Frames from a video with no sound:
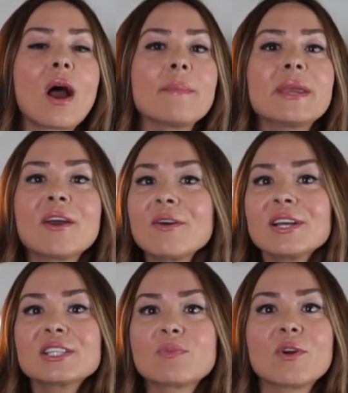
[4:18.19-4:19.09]
I'm
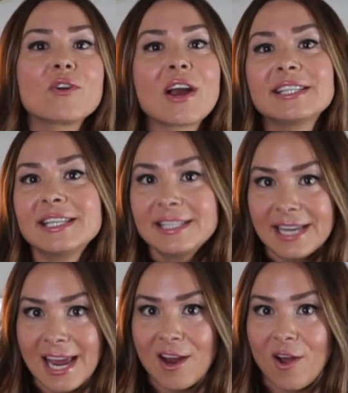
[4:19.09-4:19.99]
curious what your guys'
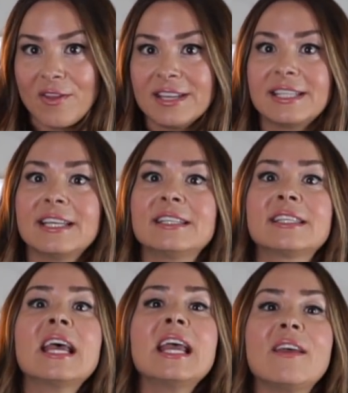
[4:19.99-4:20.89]
take on this is,